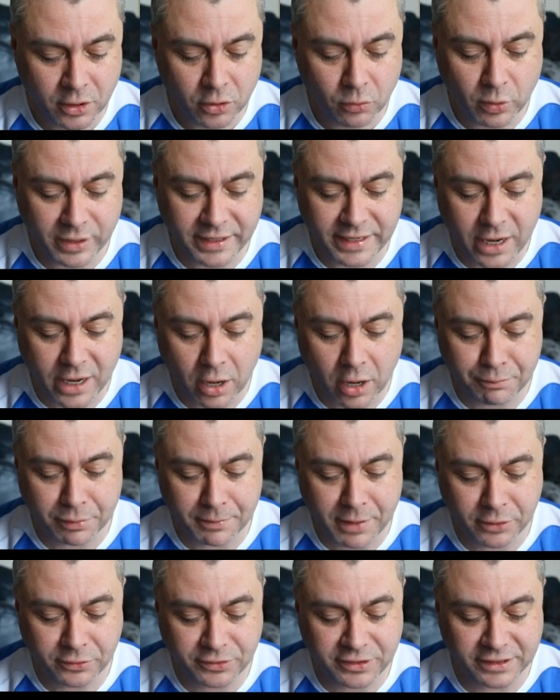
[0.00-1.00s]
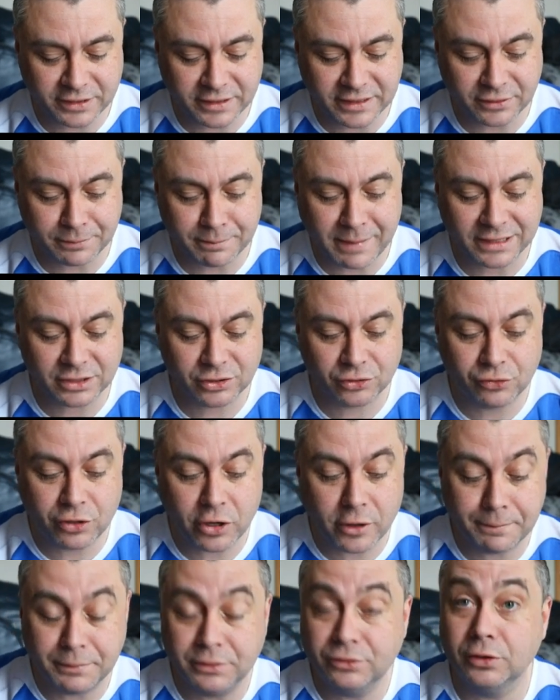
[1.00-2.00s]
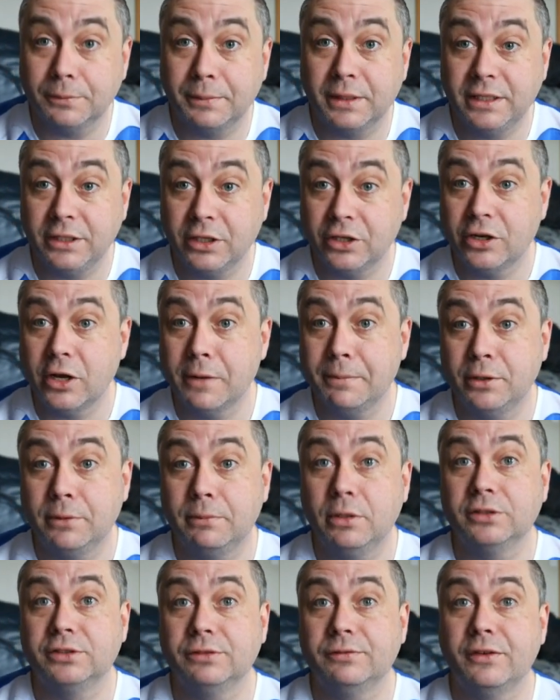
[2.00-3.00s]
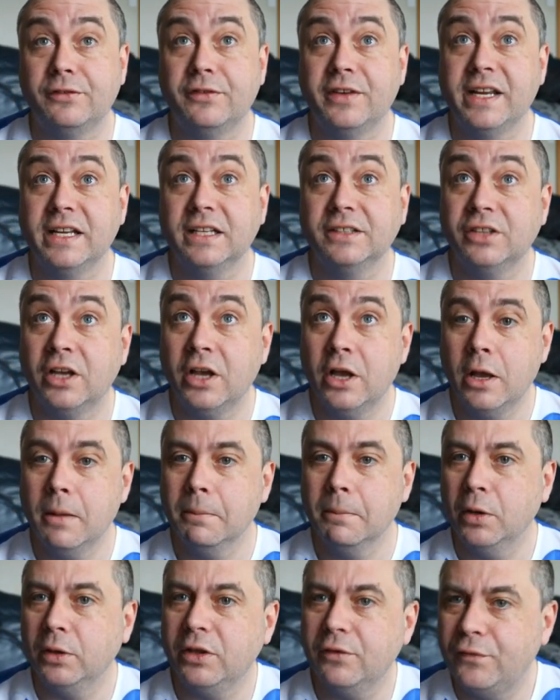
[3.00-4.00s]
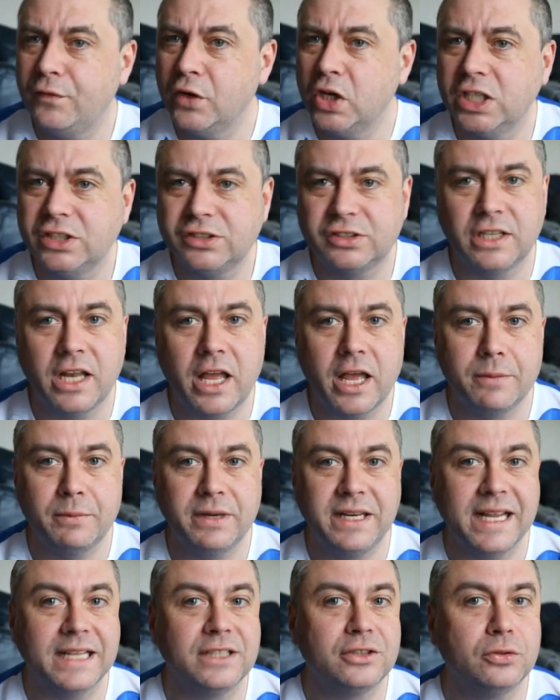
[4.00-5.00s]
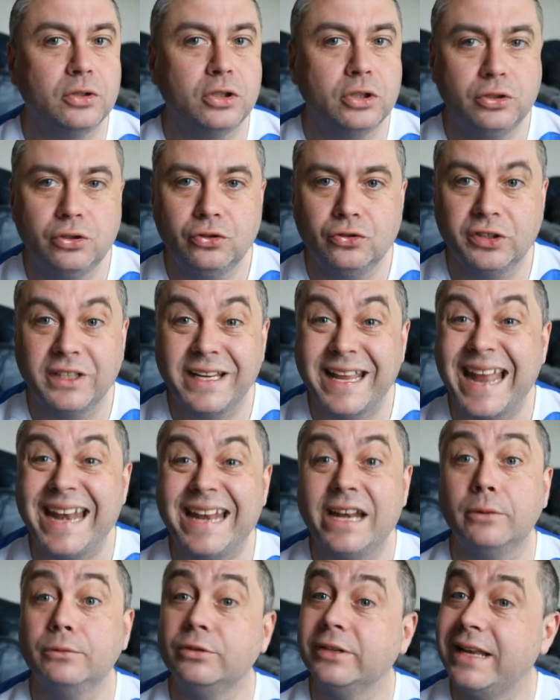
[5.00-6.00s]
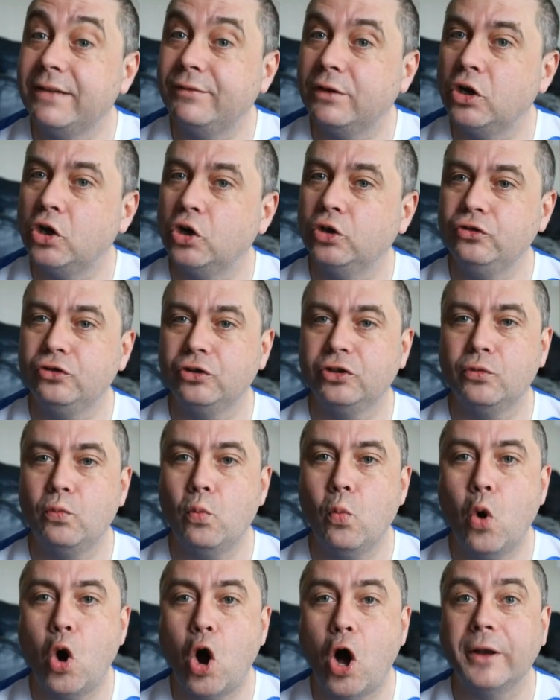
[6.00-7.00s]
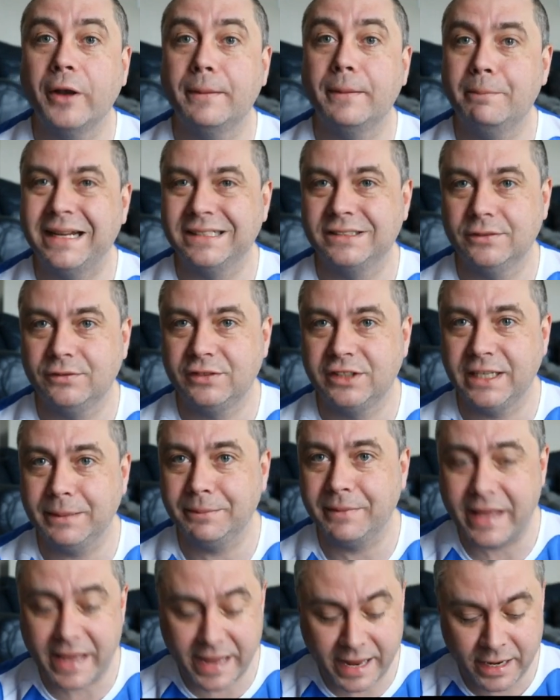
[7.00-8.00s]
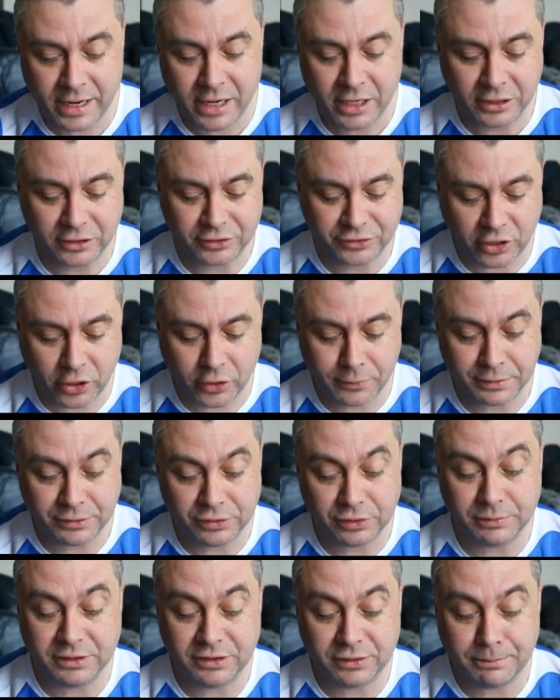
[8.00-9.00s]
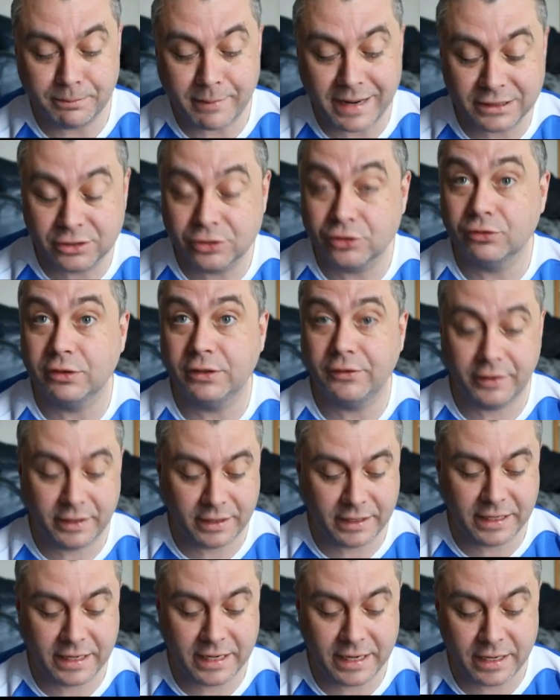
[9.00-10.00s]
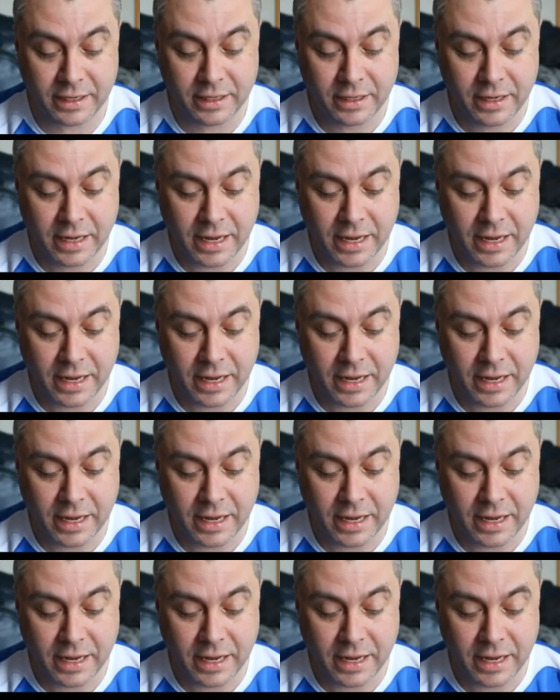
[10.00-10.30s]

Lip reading: When they are promoted, this mastery opens up and you can open up lots of other things. But the first slime, when you get to 100, get it up to level 101. Massive tip there, because it opens up this mastery thing here.